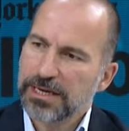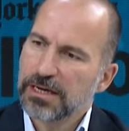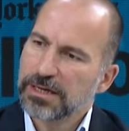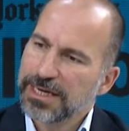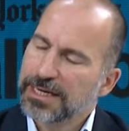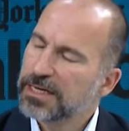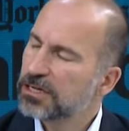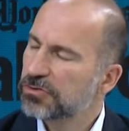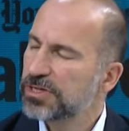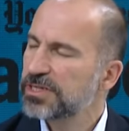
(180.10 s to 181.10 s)
an
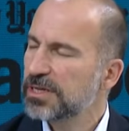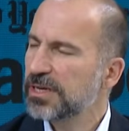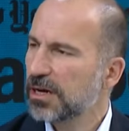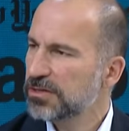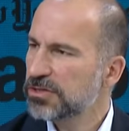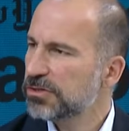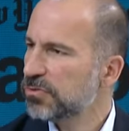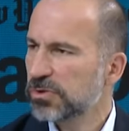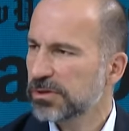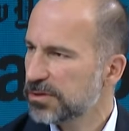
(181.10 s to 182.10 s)
increasingly
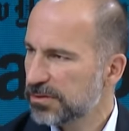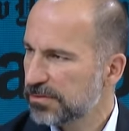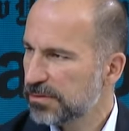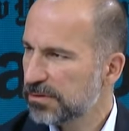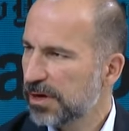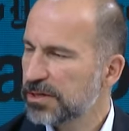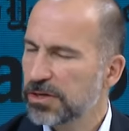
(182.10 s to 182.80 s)
uncertain world, right?